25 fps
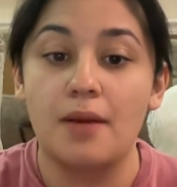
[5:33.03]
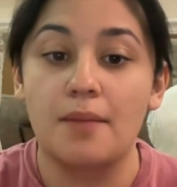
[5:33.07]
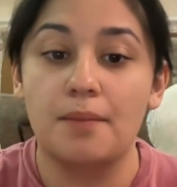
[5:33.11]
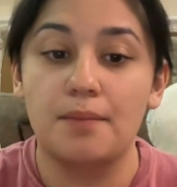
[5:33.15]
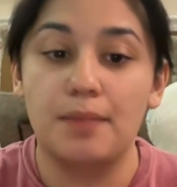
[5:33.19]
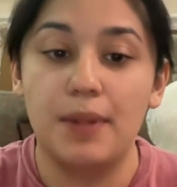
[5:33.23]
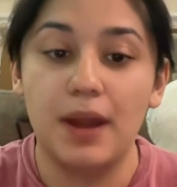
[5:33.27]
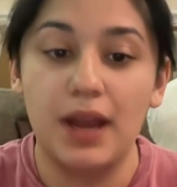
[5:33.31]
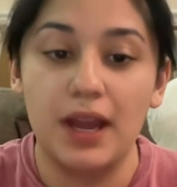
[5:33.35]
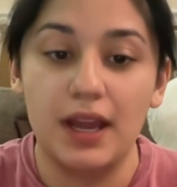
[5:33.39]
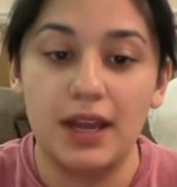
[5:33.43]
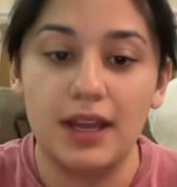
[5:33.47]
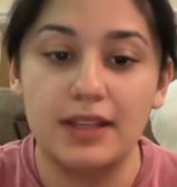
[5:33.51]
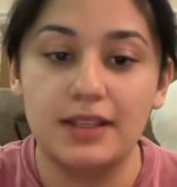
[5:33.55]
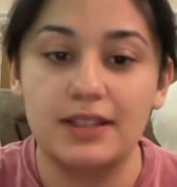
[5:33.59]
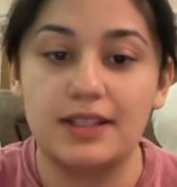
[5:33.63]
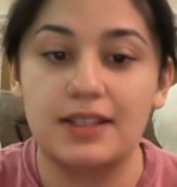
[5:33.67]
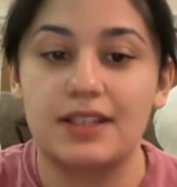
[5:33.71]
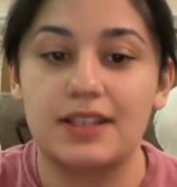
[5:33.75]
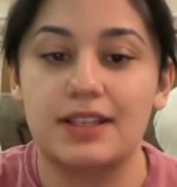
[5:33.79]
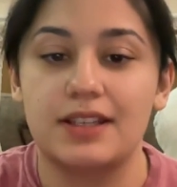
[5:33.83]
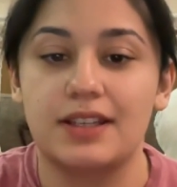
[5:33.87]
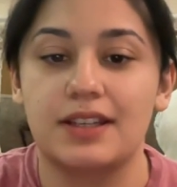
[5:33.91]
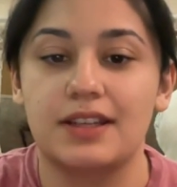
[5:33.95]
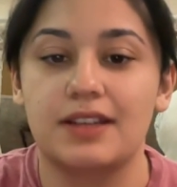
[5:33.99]

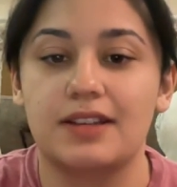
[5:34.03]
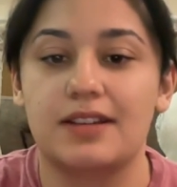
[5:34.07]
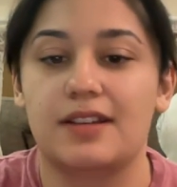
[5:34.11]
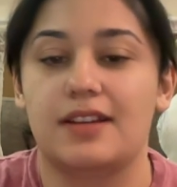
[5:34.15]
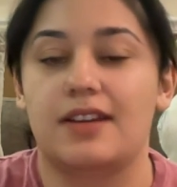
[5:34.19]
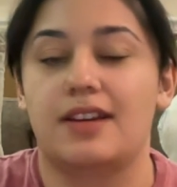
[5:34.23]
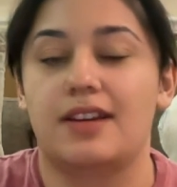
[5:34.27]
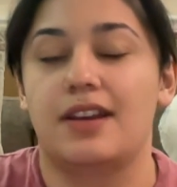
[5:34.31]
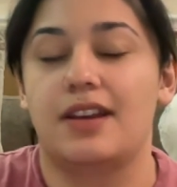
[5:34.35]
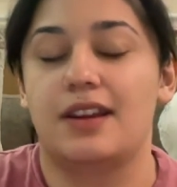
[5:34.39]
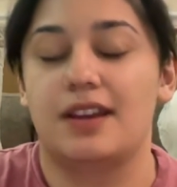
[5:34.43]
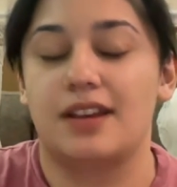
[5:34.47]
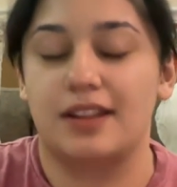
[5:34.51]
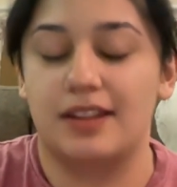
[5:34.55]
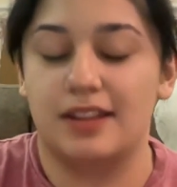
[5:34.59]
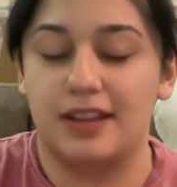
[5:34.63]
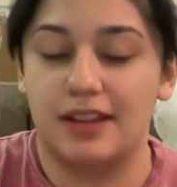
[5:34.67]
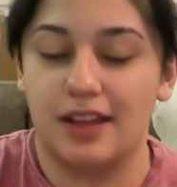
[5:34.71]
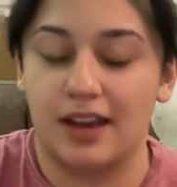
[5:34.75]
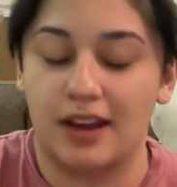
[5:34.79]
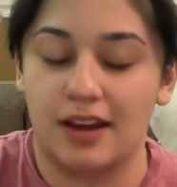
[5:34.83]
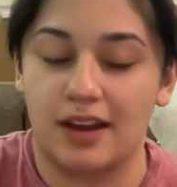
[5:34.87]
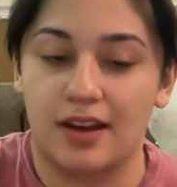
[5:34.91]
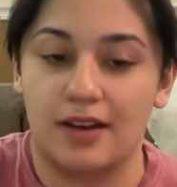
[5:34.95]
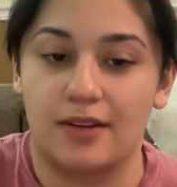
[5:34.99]
But
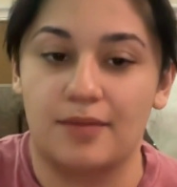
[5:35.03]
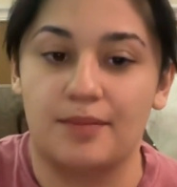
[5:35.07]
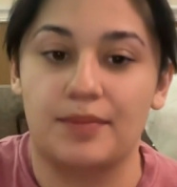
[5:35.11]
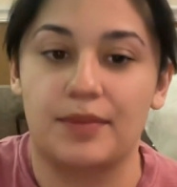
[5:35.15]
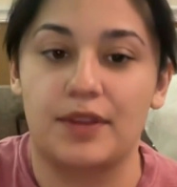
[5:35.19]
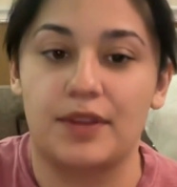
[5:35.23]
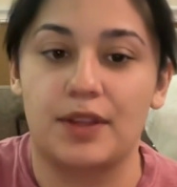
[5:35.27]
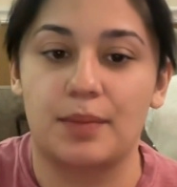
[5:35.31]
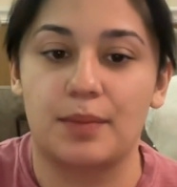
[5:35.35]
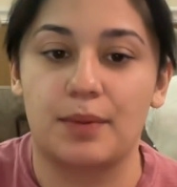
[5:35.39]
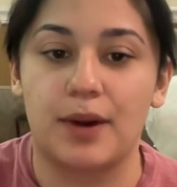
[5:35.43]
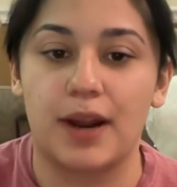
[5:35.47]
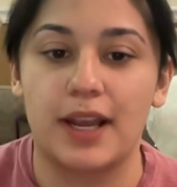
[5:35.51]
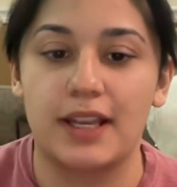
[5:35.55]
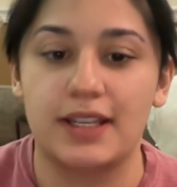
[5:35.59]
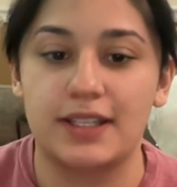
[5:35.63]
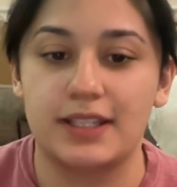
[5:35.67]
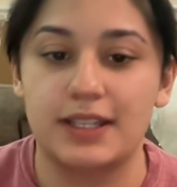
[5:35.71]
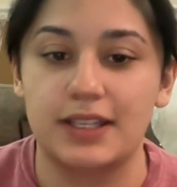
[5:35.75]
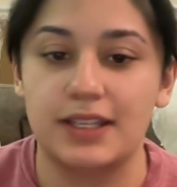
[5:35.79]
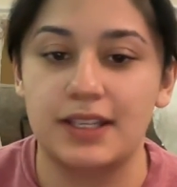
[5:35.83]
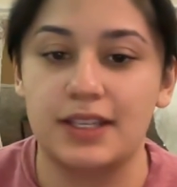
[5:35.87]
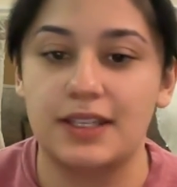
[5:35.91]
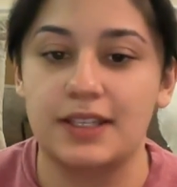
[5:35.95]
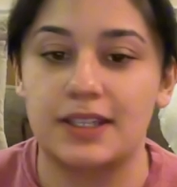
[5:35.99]
the
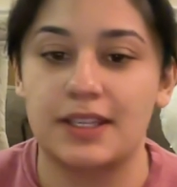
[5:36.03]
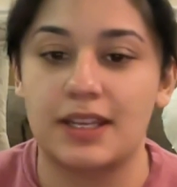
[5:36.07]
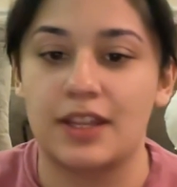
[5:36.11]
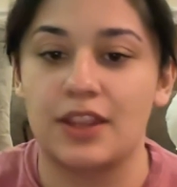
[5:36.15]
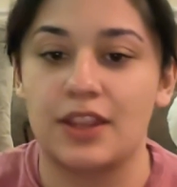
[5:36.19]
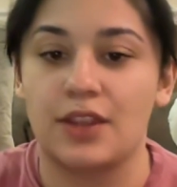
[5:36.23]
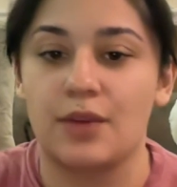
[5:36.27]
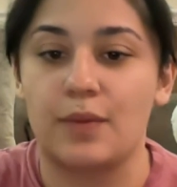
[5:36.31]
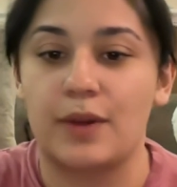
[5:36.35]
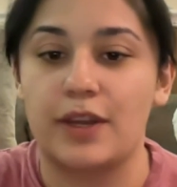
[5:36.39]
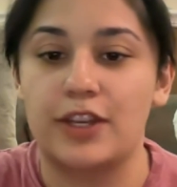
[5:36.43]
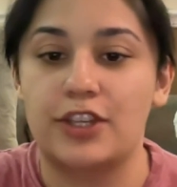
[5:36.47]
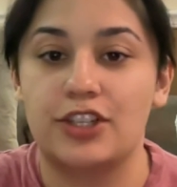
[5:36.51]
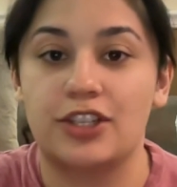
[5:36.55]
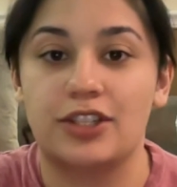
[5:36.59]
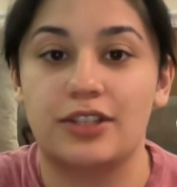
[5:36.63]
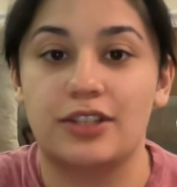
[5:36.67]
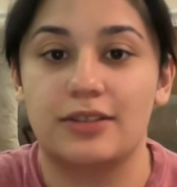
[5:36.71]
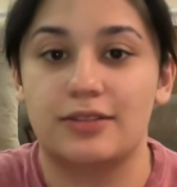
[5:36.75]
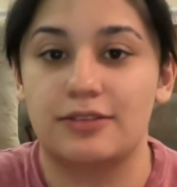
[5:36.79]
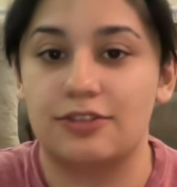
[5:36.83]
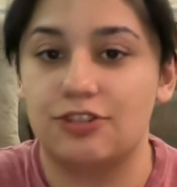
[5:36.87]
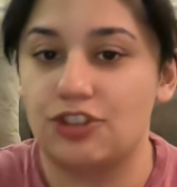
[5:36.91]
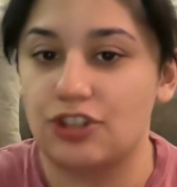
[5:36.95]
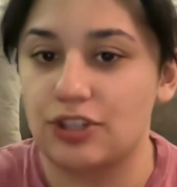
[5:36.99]
prices and the
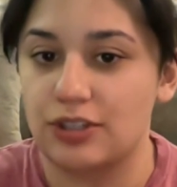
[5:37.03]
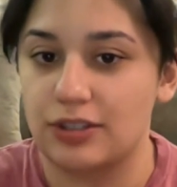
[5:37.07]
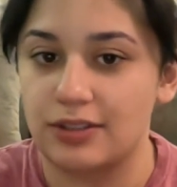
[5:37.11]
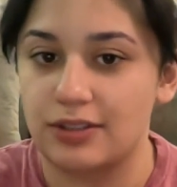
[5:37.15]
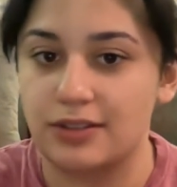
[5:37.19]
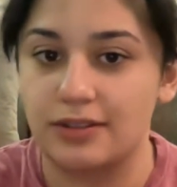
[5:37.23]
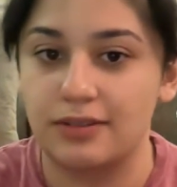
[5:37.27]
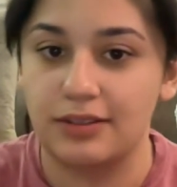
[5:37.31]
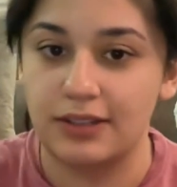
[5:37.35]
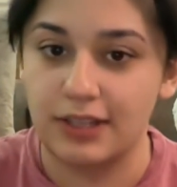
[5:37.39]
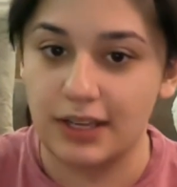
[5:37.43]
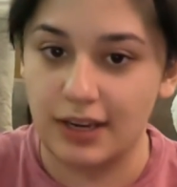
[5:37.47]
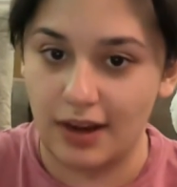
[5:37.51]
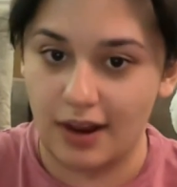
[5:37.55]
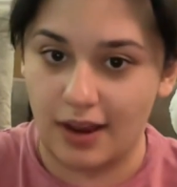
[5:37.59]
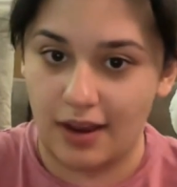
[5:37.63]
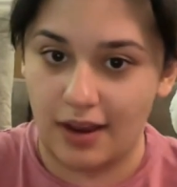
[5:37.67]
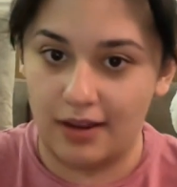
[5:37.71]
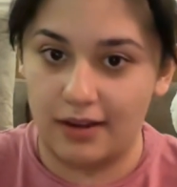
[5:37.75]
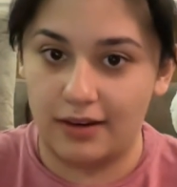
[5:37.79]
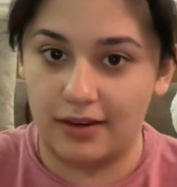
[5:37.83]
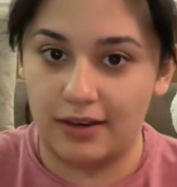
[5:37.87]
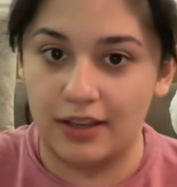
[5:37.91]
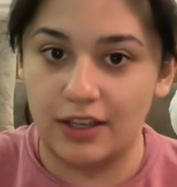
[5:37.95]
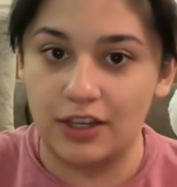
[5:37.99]
wages just did
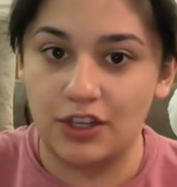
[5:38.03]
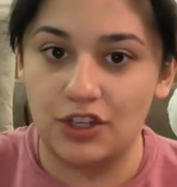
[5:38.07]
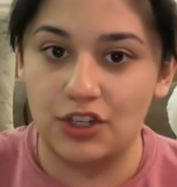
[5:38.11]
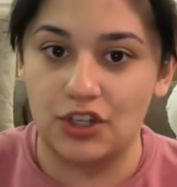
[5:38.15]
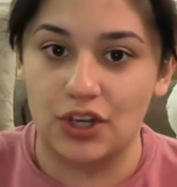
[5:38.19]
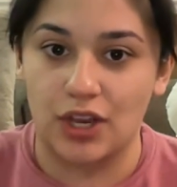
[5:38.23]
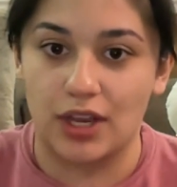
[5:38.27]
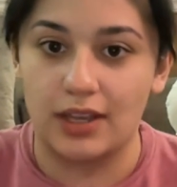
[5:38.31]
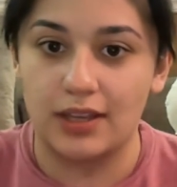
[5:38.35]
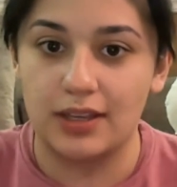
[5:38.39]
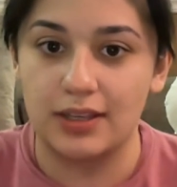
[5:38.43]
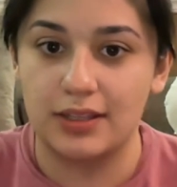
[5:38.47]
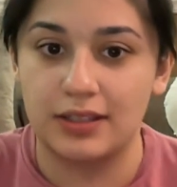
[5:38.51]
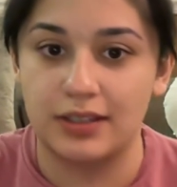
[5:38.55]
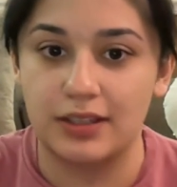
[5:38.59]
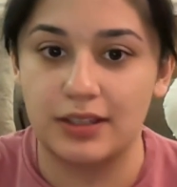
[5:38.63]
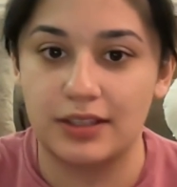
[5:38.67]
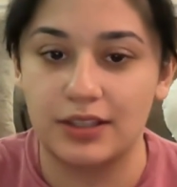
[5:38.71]
not adjust,